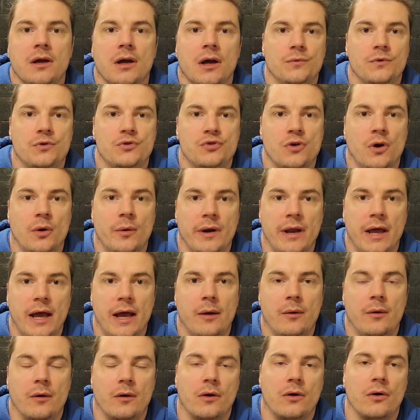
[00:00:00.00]
drawing it
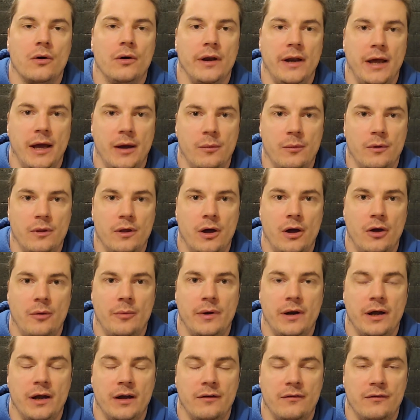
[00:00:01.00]
out and cutting it out with a hobby
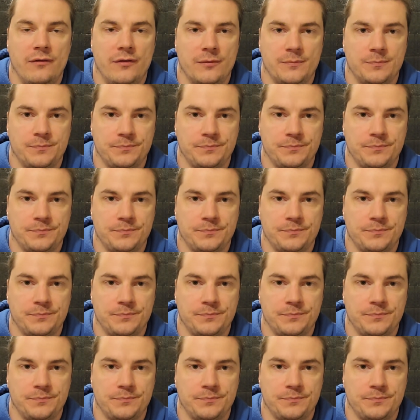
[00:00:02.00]
knife.